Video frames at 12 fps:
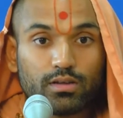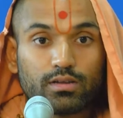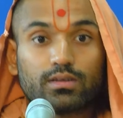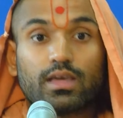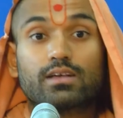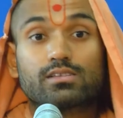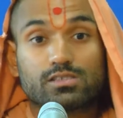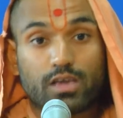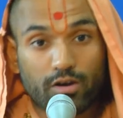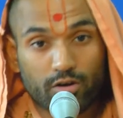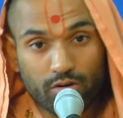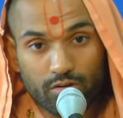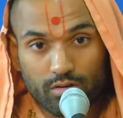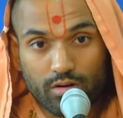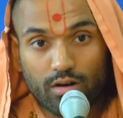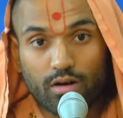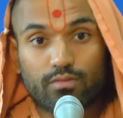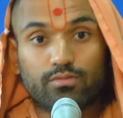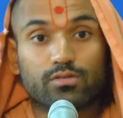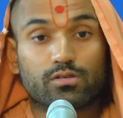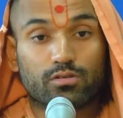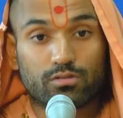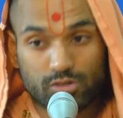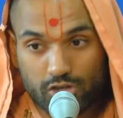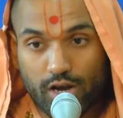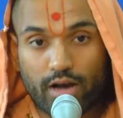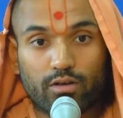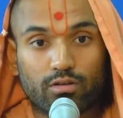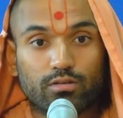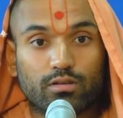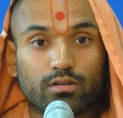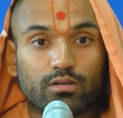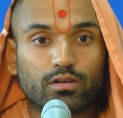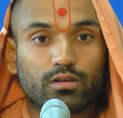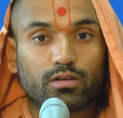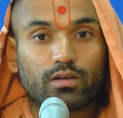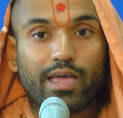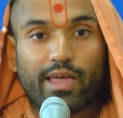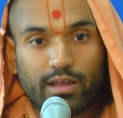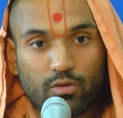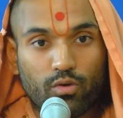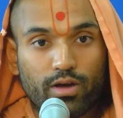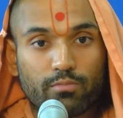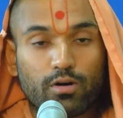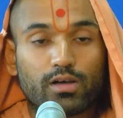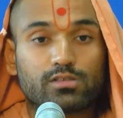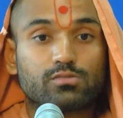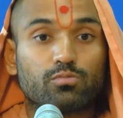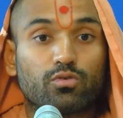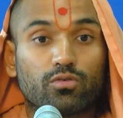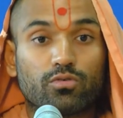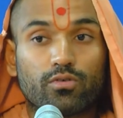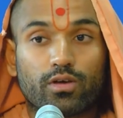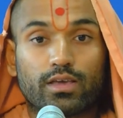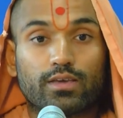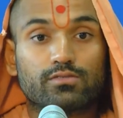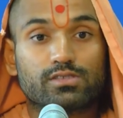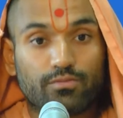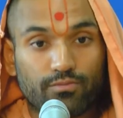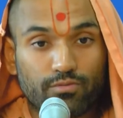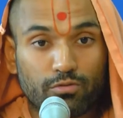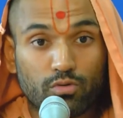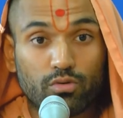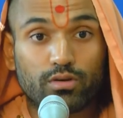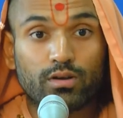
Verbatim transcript: Takes care of their child any way possible, gives them food.